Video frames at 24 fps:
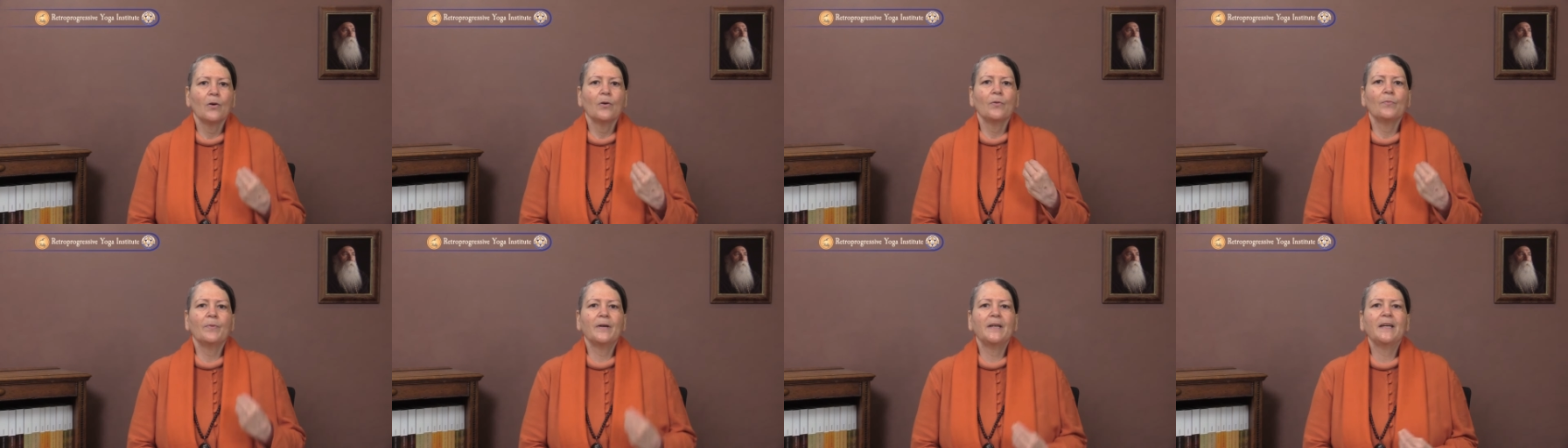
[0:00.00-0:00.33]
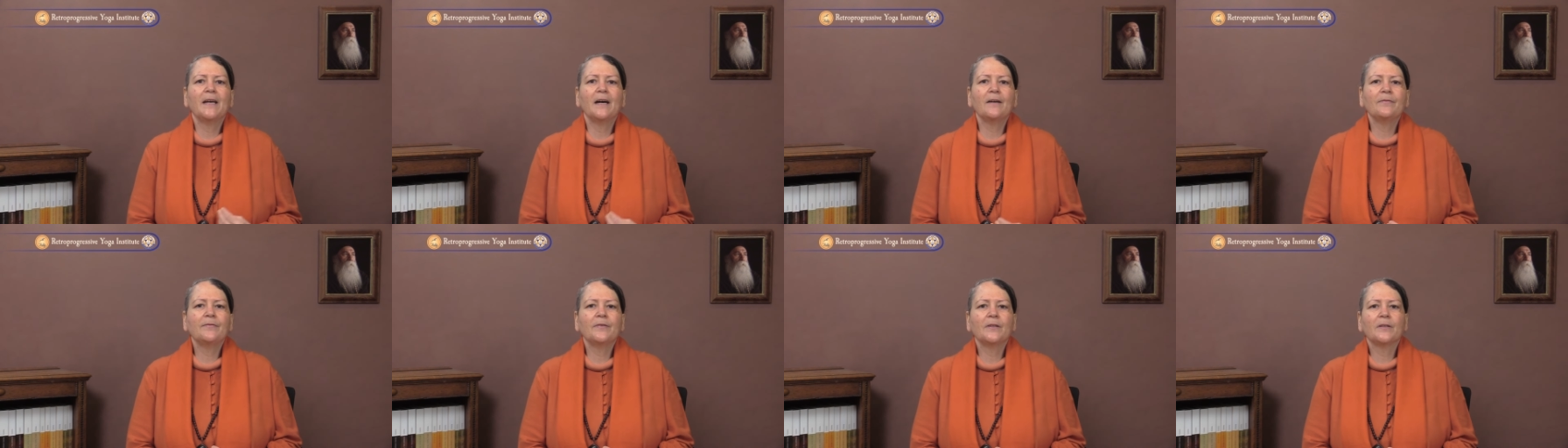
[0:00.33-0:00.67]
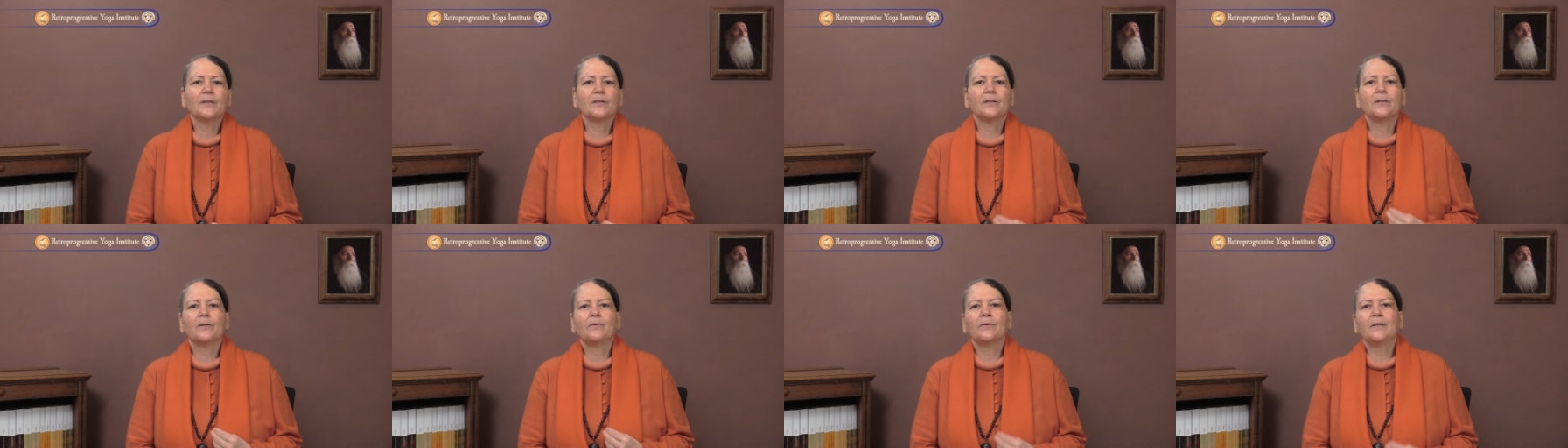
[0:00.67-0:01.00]

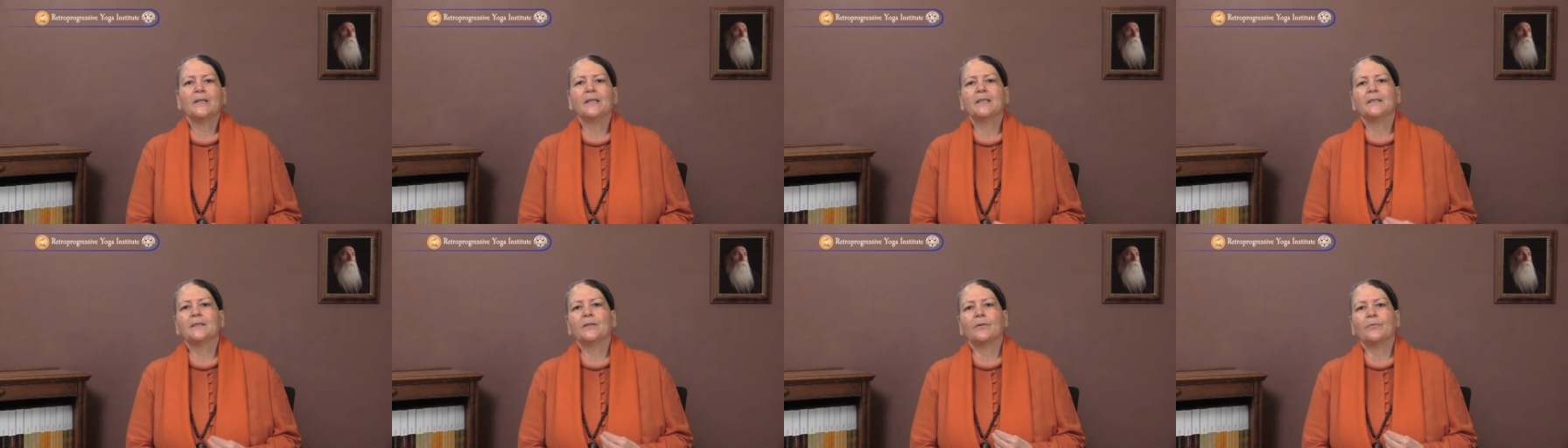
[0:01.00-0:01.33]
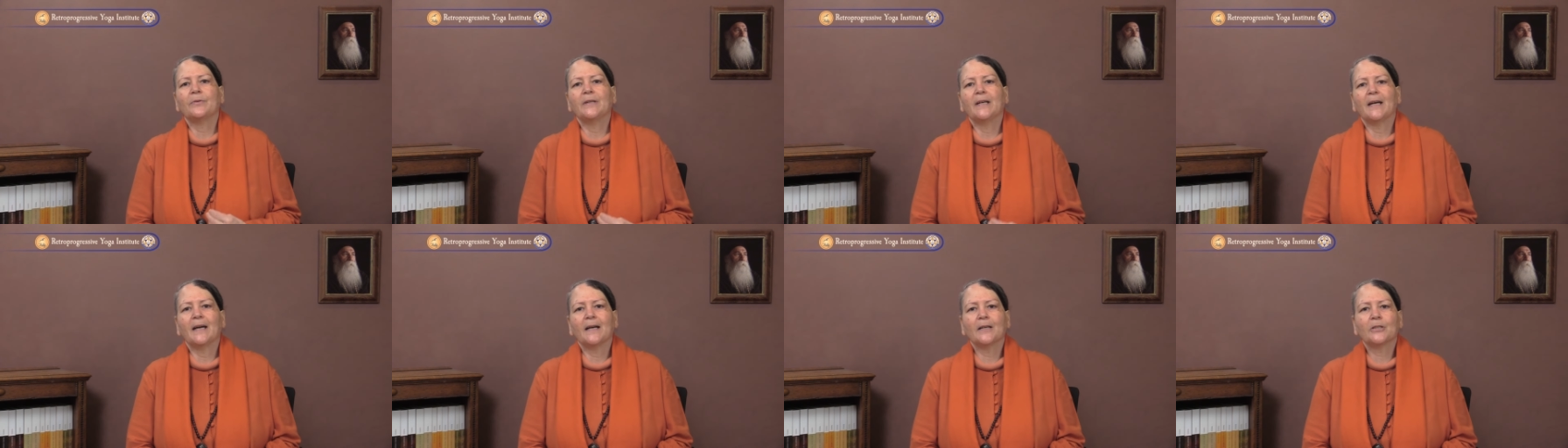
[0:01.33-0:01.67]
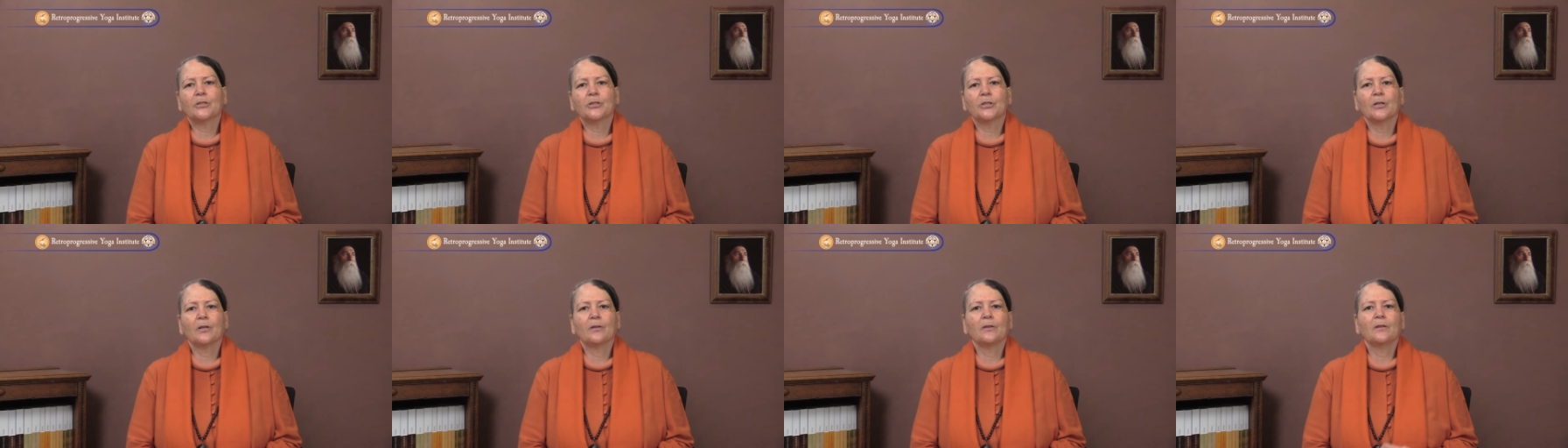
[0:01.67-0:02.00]
Whenever there is a
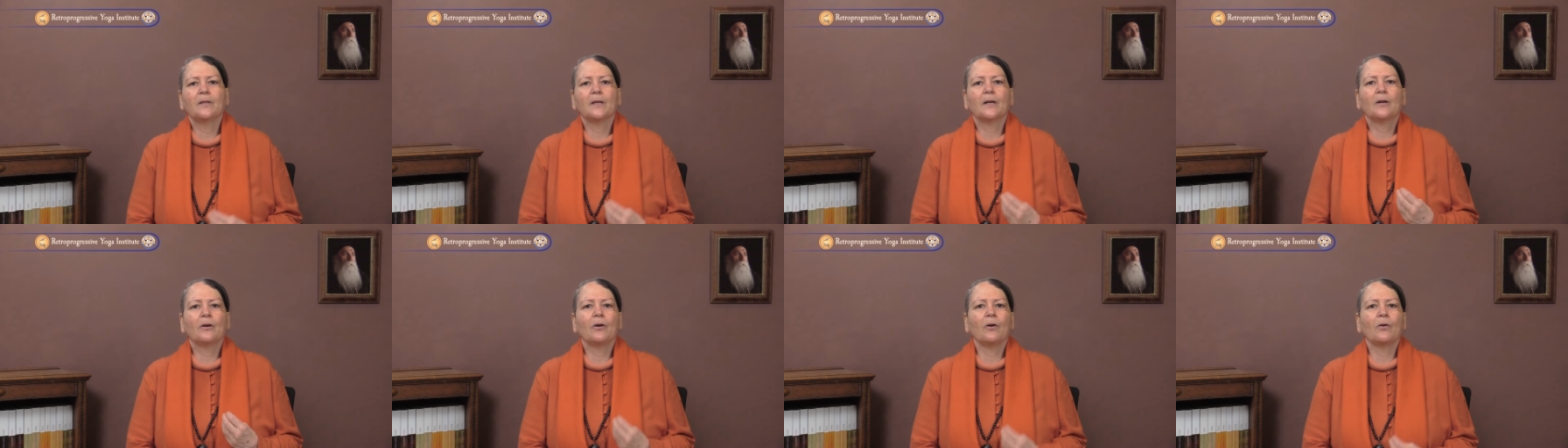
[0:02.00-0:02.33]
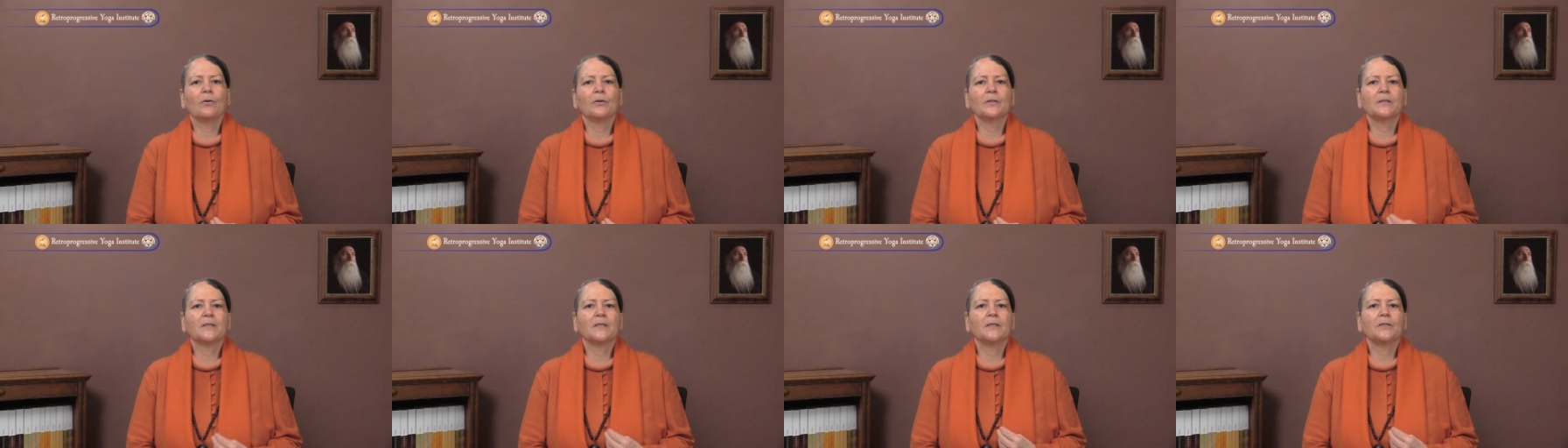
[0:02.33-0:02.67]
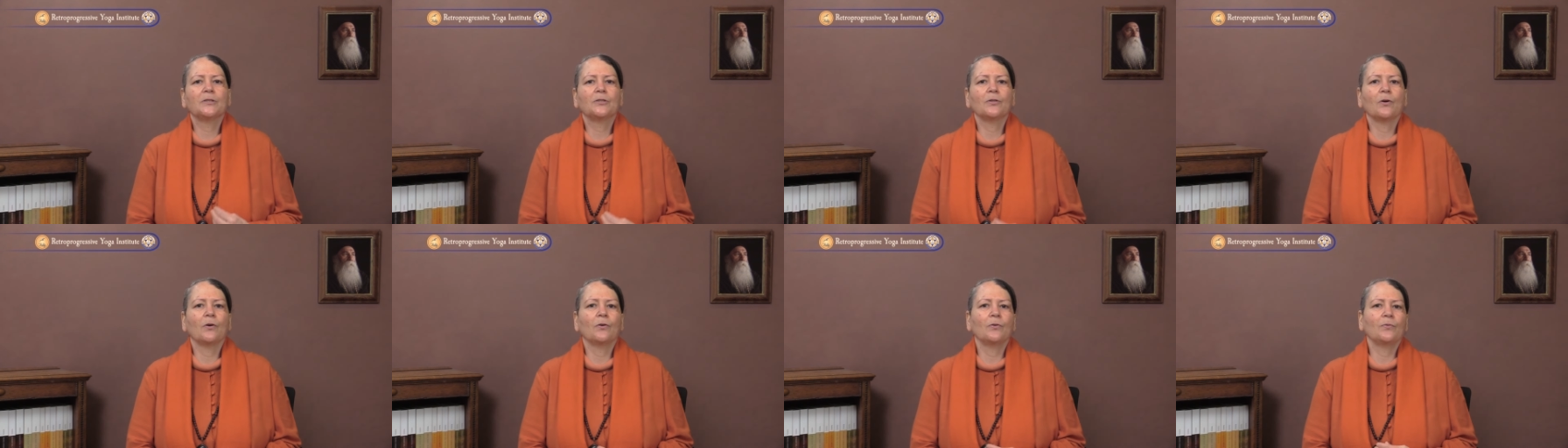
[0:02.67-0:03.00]
reaction, the cause
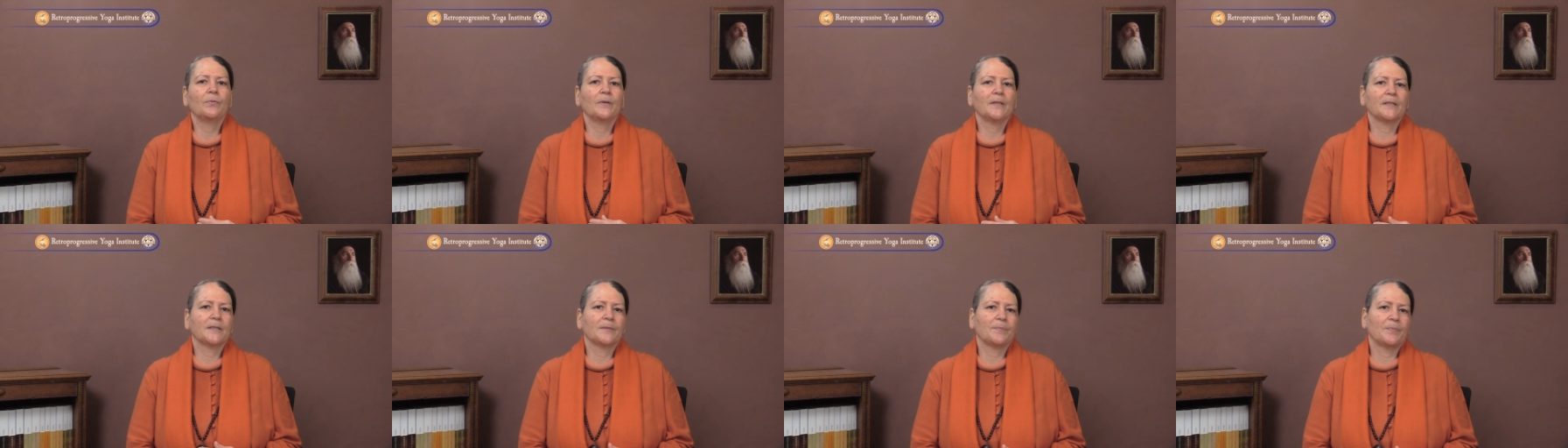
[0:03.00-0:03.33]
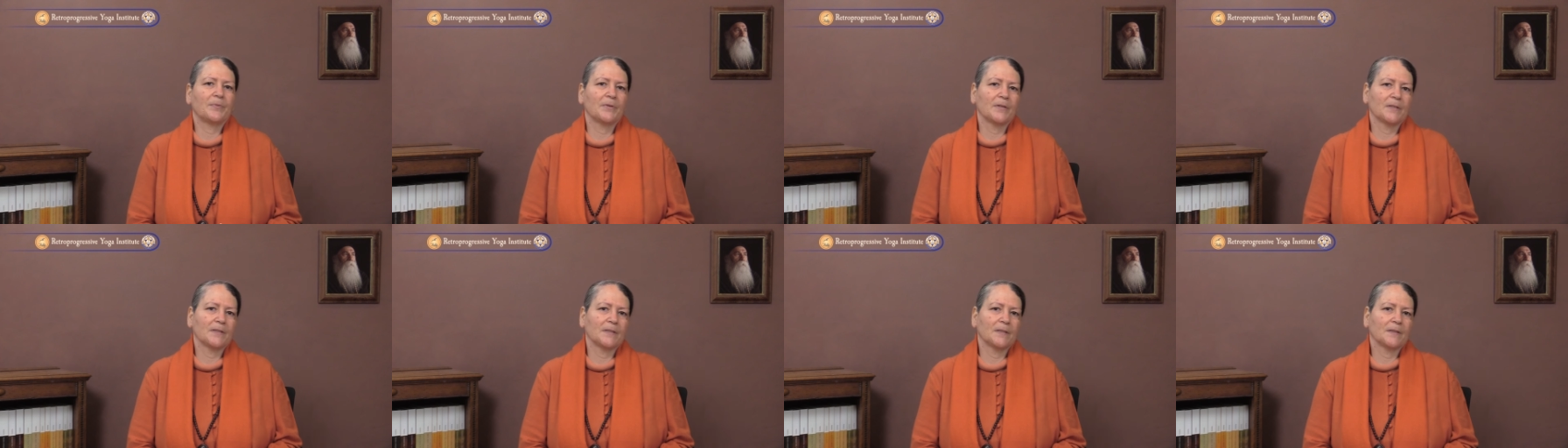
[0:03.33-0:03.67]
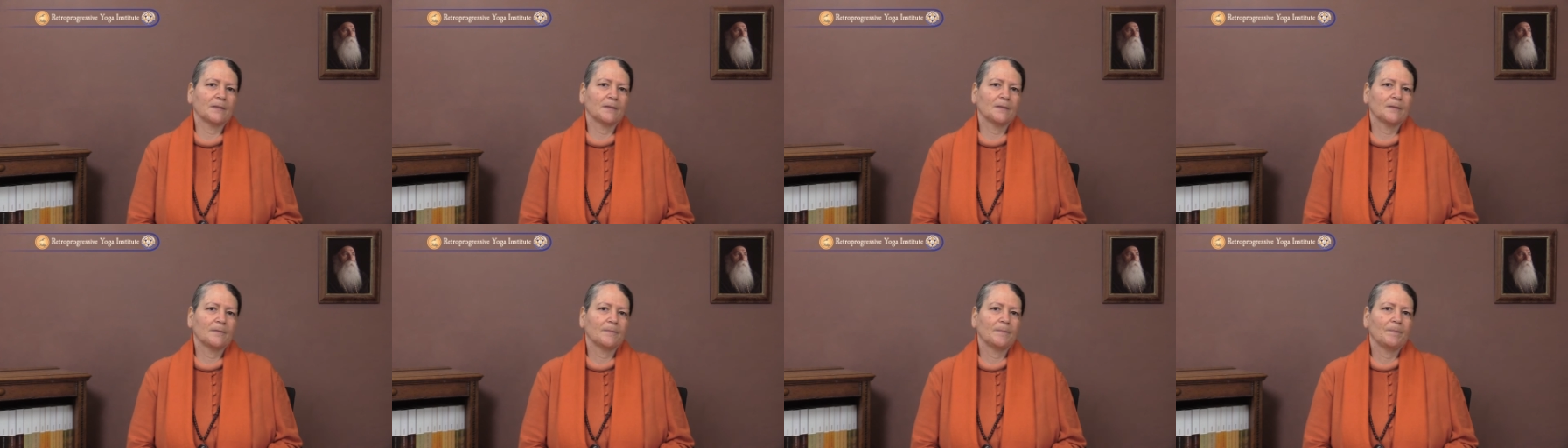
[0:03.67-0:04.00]
is always present.